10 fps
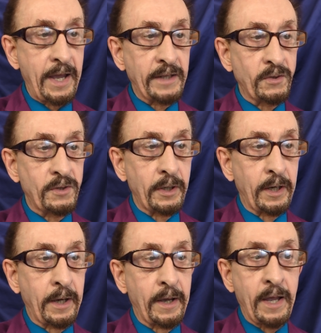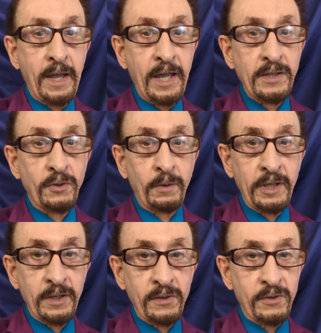at 8
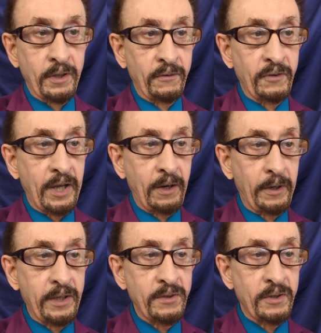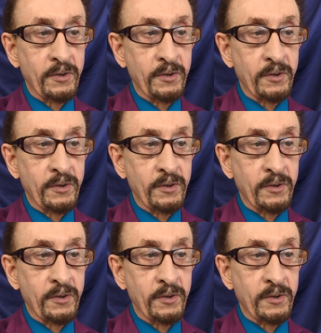degrees of Aries.